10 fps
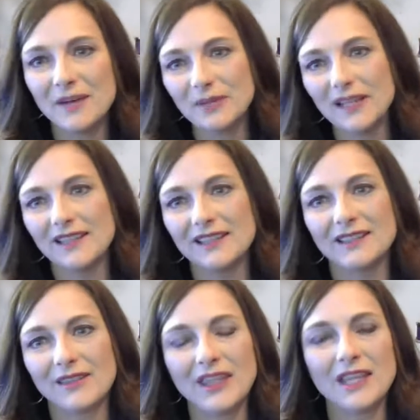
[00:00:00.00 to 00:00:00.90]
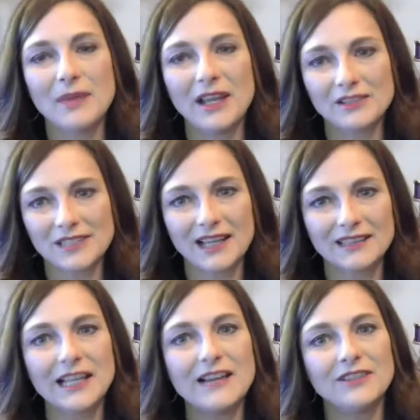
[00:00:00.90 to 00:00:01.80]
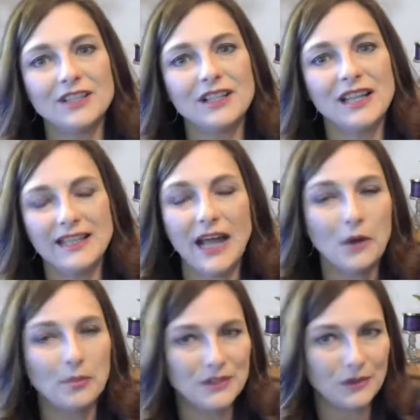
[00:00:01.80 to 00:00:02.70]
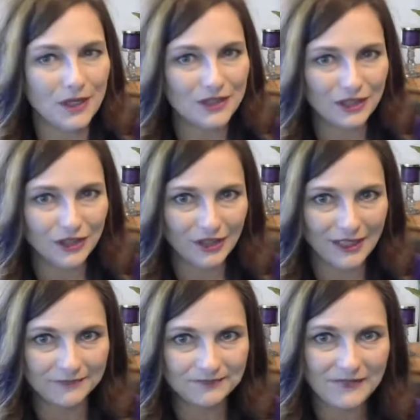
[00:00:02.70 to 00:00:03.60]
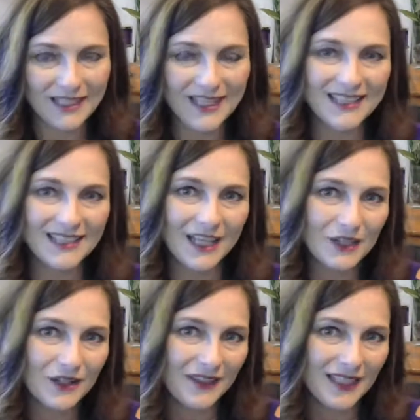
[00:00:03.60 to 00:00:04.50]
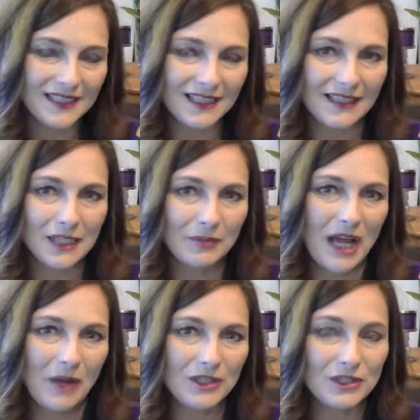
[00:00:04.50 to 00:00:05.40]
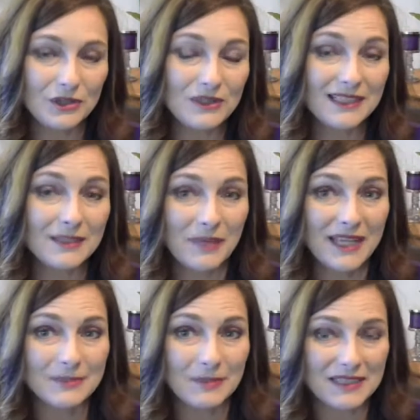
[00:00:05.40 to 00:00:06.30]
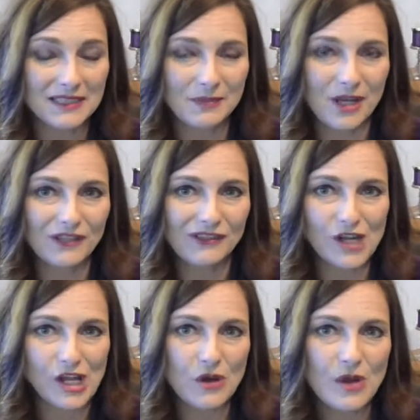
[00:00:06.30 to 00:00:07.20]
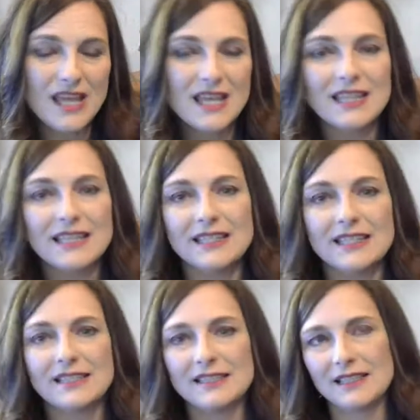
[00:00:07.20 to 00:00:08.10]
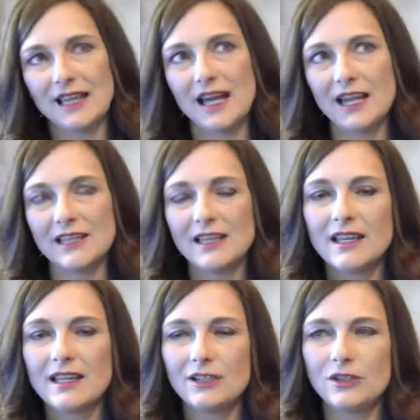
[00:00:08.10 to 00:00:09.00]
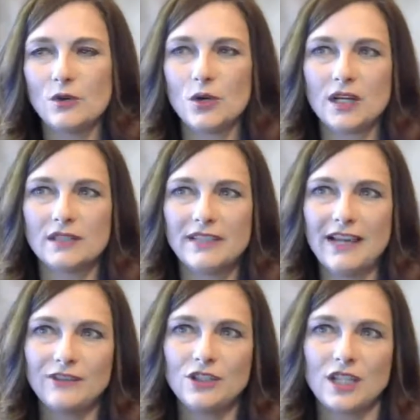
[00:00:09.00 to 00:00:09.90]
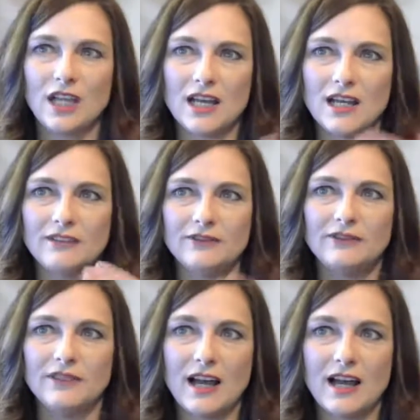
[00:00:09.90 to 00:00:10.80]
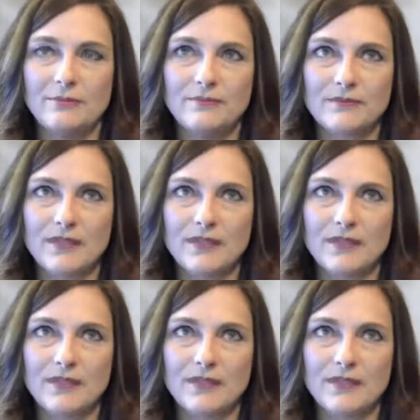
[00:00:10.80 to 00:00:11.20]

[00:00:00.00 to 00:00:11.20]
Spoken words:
But think about your tech level and how open you are to learning. Another thing to think about when choosing the best business model for you is your level of